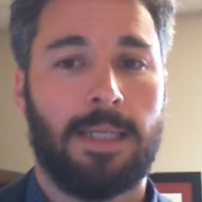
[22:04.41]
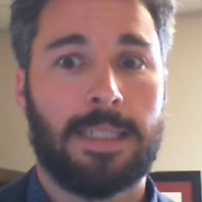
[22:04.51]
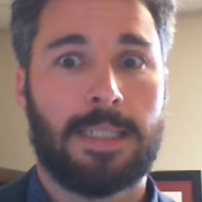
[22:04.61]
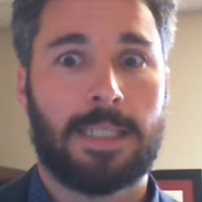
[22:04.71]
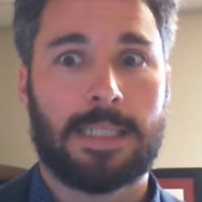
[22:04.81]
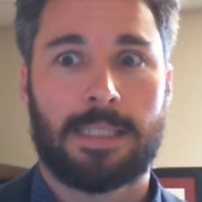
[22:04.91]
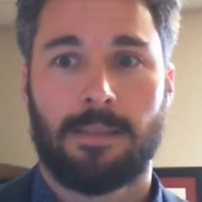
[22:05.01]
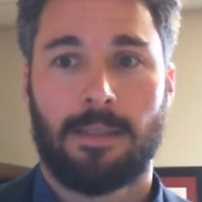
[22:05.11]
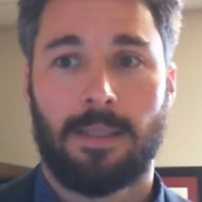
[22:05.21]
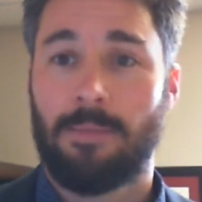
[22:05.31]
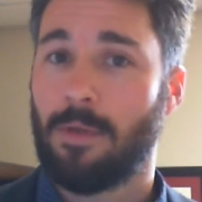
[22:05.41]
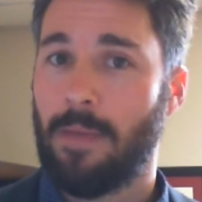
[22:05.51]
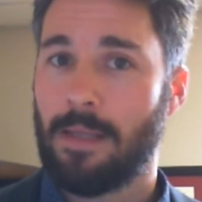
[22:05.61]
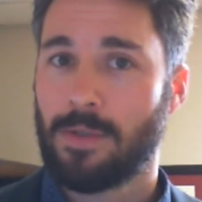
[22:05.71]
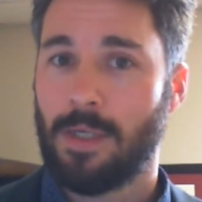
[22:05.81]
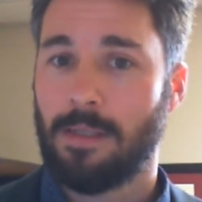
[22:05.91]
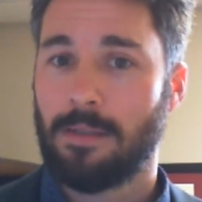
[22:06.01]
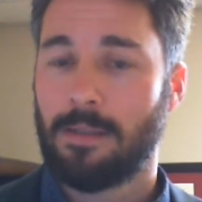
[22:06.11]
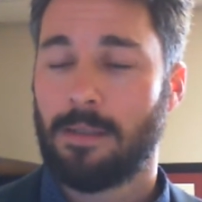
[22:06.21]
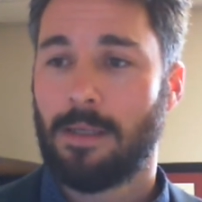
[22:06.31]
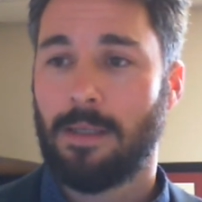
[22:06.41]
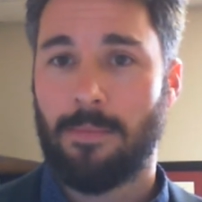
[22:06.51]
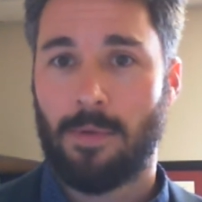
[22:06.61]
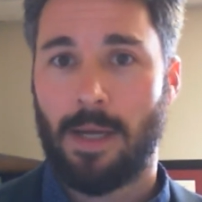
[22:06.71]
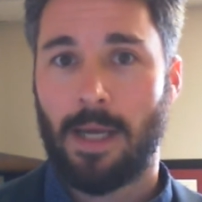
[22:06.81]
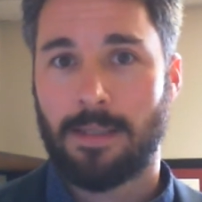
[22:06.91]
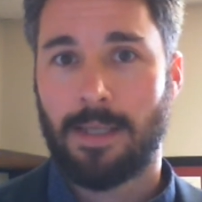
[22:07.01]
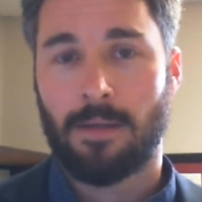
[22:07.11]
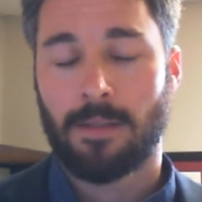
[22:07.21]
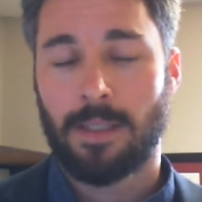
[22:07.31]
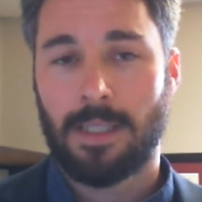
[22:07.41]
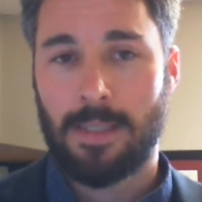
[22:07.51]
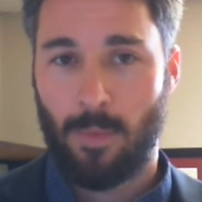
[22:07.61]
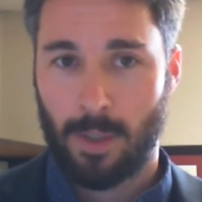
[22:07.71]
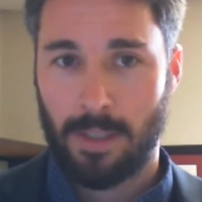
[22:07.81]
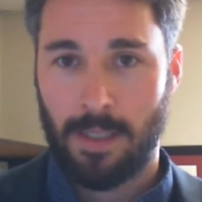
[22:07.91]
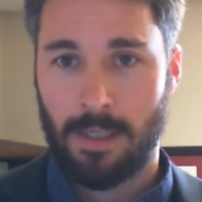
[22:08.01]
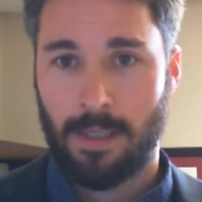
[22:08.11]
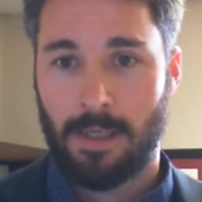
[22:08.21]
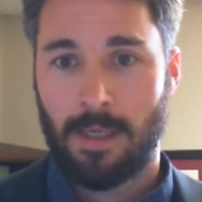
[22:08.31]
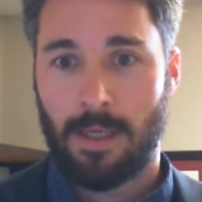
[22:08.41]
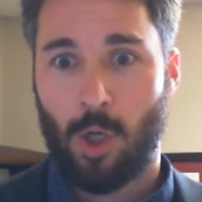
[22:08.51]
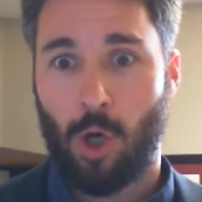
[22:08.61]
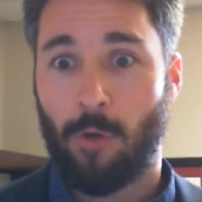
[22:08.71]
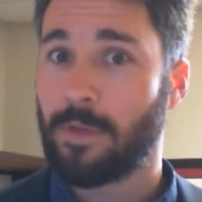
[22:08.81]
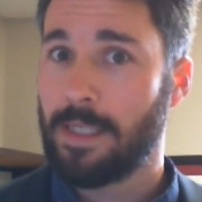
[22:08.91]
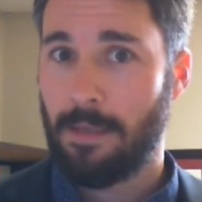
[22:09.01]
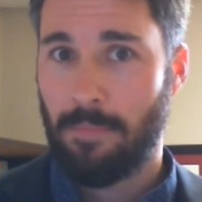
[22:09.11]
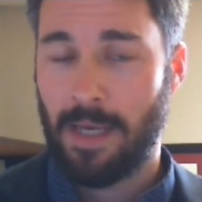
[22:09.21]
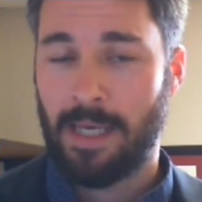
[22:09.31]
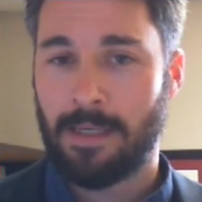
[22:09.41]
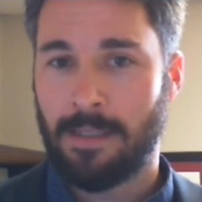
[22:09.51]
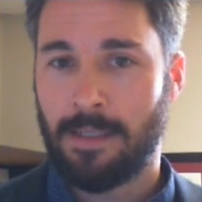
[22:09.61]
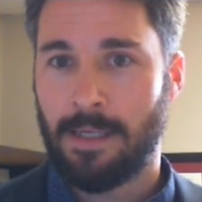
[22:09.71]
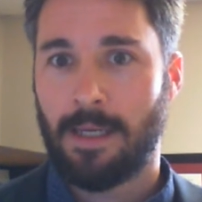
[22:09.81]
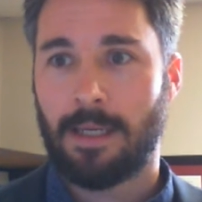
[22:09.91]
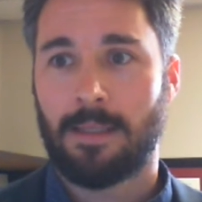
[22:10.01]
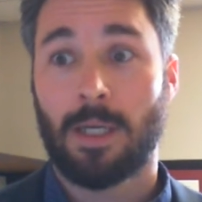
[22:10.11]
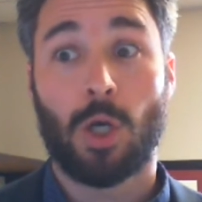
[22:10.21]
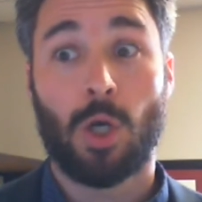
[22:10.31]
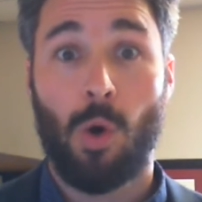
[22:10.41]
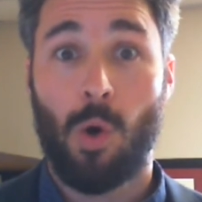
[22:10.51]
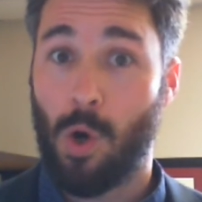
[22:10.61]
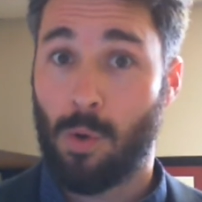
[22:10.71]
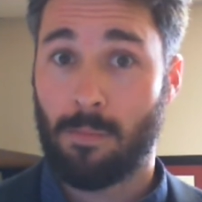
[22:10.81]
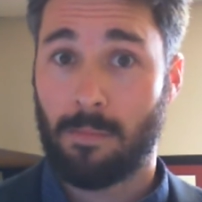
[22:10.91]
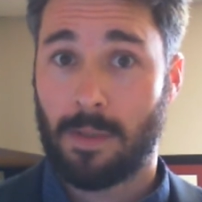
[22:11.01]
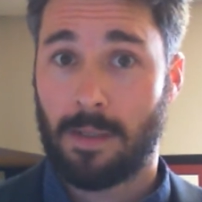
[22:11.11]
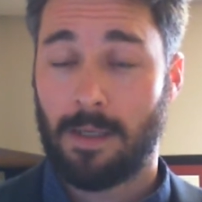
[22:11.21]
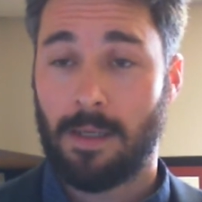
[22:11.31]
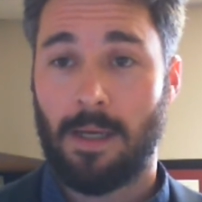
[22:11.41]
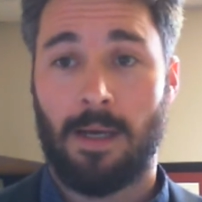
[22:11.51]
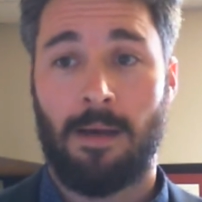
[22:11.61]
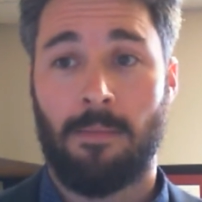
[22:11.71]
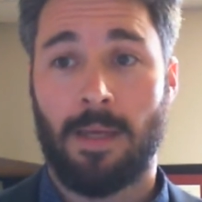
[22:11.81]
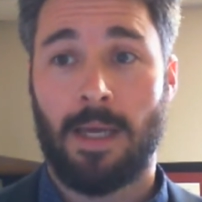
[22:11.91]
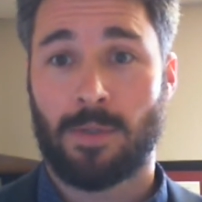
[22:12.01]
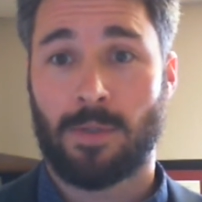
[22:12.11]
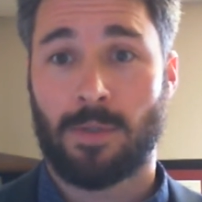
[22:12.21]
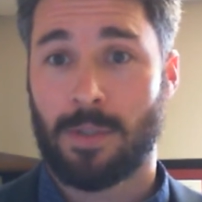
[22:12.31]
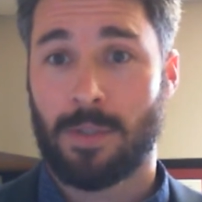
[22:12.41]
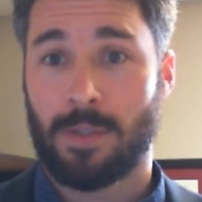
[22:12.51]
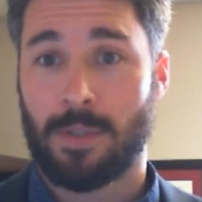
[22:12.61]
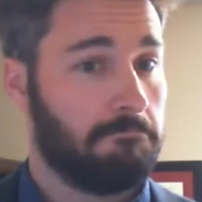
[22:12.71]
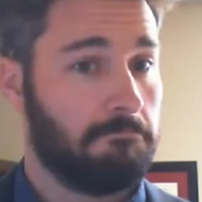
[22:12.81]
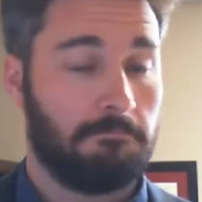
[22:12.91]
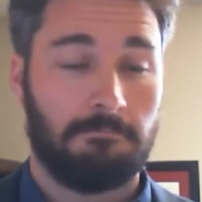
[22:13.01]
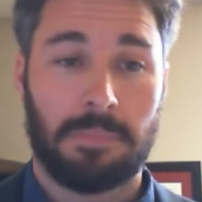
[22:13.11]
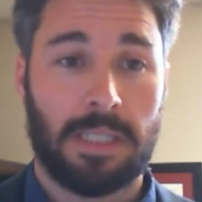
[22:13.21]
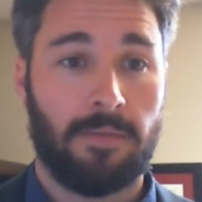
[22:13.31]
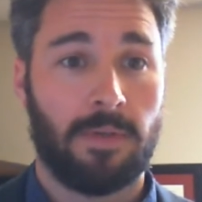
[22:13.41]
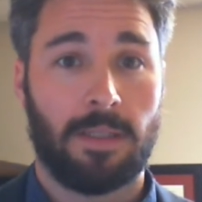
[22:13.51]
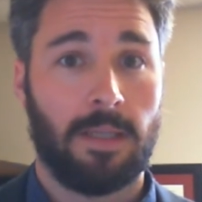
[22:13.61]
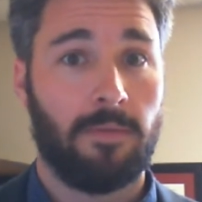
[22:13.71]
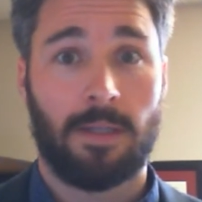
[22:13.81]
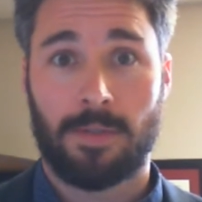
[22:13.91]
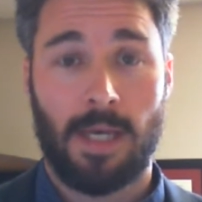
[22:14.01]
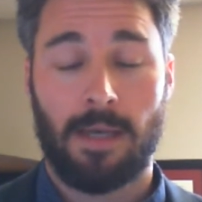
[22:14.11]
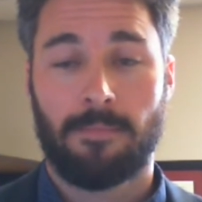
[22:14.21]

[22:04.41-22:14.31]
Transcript: to just keep their mouth shut, keep their head down, keep working, hopefully get paid, and then go home and just live another day.